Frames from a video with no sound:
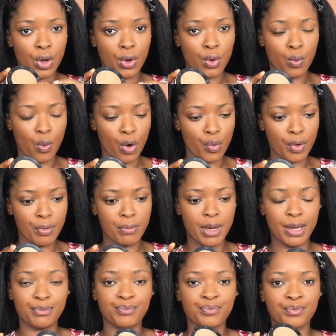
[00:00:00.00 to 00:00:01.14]
Walk with me.
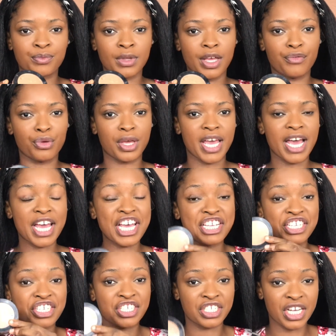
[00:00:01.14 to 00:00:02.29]
If you get a
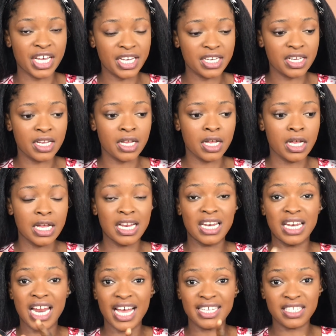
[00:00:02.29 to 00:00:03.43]
shade
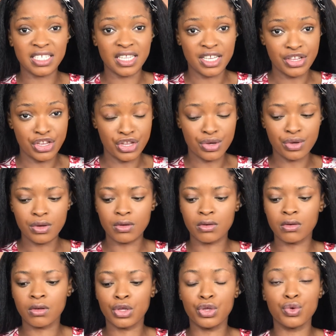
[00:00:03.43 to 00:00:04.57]
lighter than you
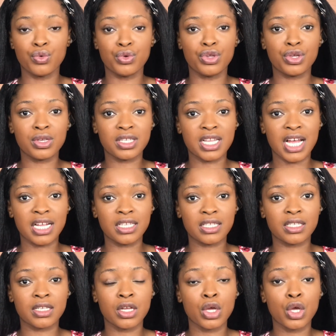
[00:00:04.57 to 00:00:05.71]
use that
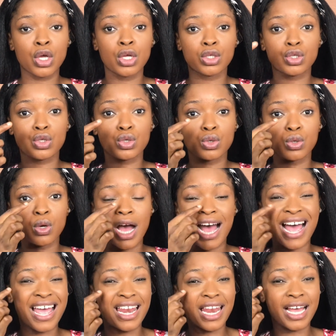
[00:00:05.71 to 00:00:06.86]
to
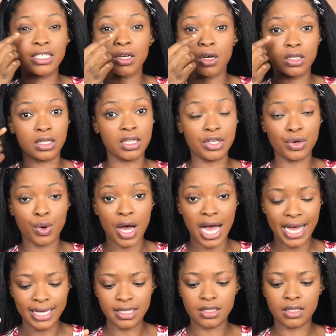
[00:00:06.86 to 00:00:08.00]
highlight under your
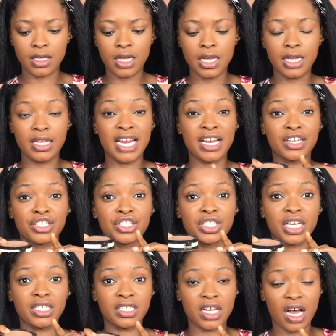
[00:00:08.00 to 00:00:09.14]
eyes. Then the
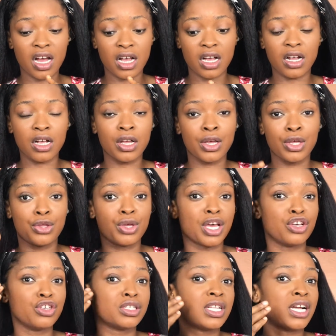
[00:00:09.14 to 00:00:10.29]
shade darker, you can
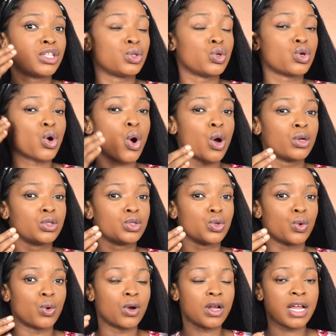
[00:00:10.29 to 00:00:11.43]
use that to contour